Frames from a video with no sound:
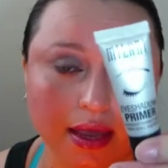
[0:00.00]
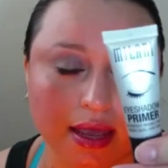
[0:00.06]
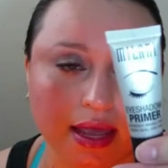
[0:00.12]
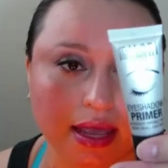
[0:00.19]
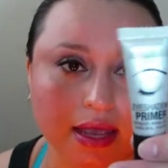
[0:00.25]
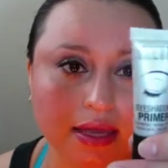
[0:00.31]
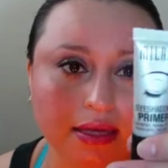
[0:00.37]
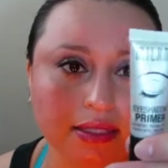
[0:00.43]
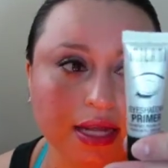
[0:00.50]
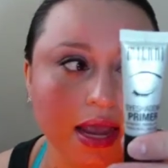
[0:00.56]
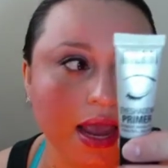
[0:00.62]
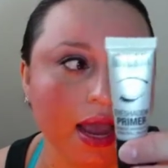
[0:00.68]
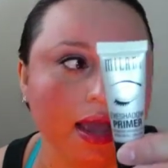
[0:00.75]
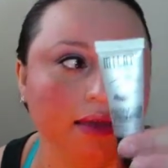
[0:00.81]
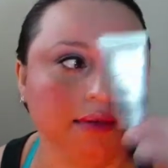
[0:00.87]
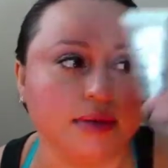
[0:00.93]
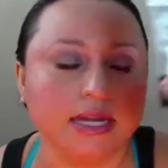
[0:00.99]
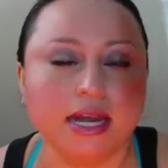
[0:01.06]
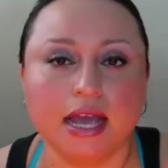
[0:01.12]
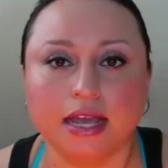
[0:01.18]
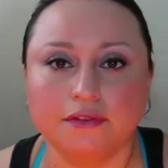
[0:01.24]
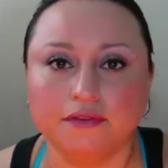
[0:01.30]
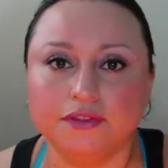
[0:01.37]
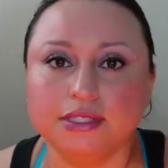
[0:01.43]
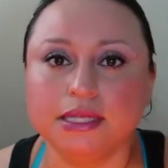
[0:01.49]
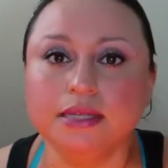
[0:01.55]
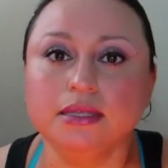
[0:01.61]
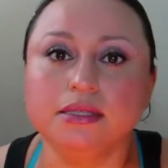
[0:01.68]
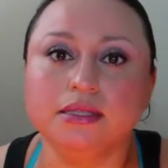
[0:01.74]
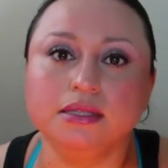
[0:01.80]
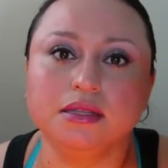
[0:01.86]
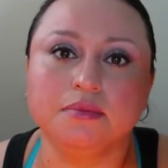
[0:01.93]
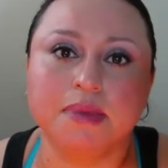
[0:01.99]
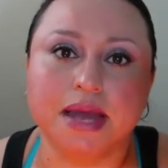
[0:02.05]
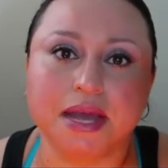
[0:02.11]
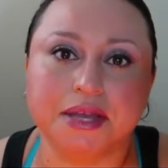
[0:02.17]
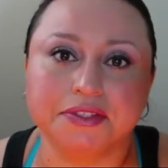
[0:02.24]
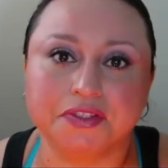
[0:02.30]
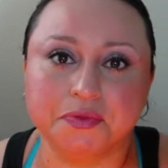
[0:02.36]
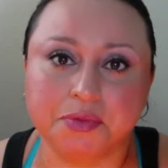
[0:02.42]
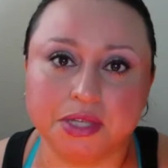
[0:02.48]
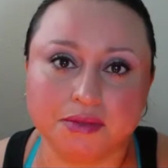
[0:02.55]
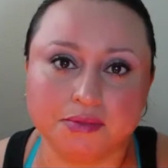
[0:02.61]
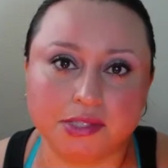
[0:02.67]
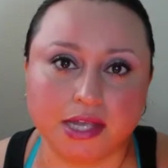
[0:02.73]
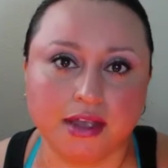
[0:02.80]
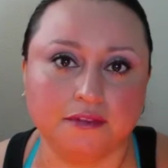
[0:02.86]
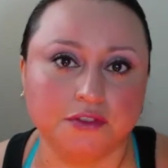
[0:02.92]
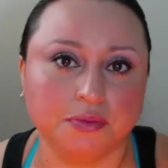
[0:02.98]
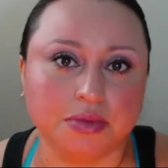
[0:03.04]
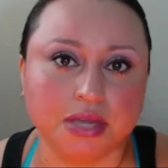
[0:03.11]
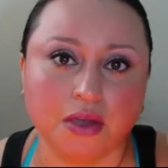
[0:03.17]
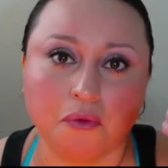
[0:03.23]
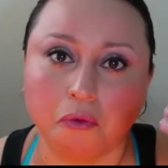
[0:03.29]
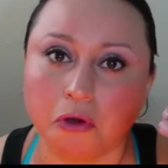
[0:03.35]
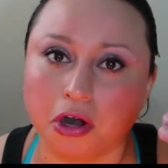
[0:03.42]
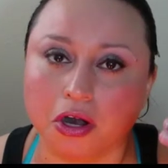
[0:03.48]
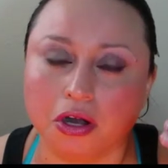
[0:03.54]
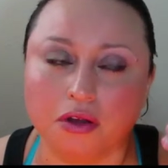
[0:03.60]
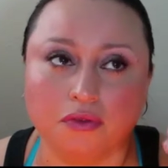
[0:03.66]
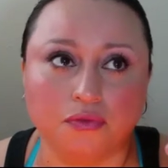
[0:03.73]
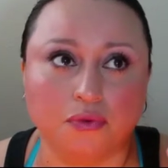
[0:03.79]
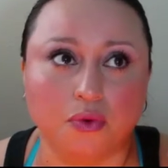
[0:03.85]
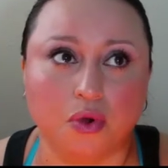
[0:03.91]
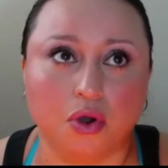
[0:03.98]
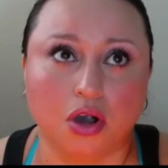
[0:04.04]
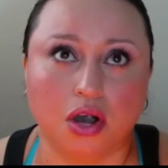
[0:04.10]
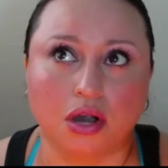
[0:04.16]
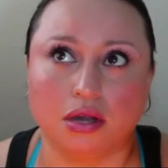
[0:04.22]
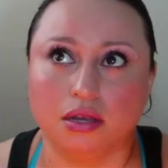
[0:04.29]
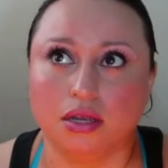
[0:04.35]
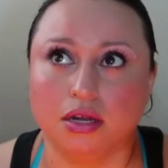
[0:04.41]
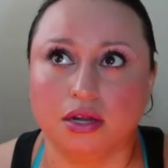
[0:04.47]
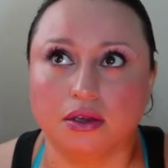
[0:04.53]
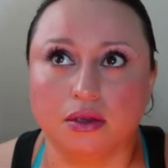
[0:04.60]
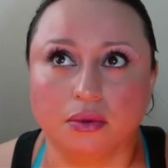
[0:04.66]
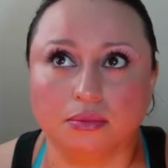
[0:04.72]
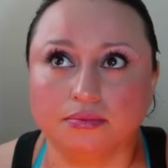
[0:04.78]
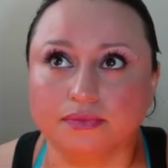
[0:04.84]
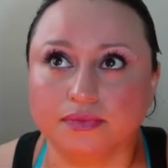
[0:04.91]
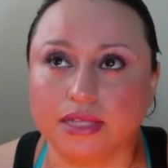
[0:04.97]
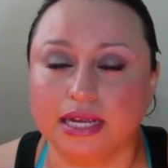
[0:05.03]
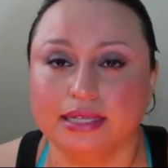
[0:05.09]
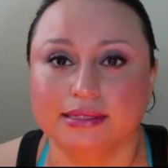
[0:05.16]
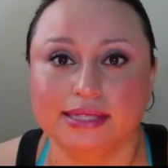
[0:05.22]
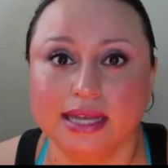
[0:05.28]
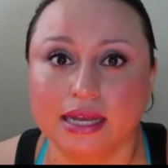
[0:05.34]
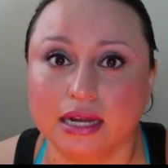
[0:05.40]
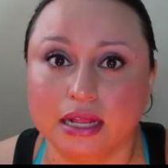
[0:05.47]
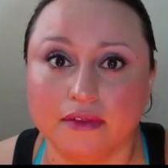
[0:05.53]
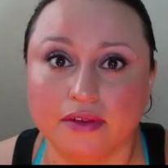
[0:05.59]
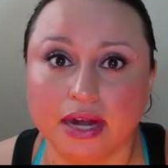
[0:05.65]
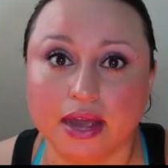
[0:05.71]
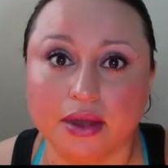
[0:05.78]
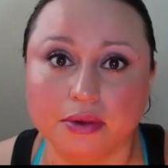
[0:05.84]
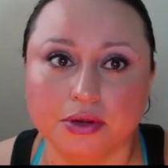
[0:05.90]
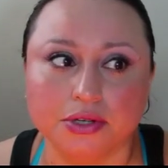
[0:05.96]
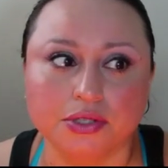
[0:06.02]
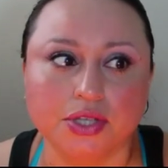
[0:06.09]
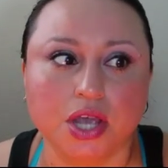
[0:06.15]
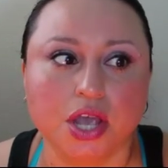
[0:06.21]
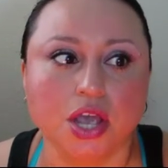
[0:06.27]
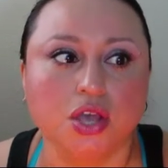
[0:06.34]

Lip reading: And I mean, I've said this in the past, sometimes I have to be at work for, you know, like 10-11 hours.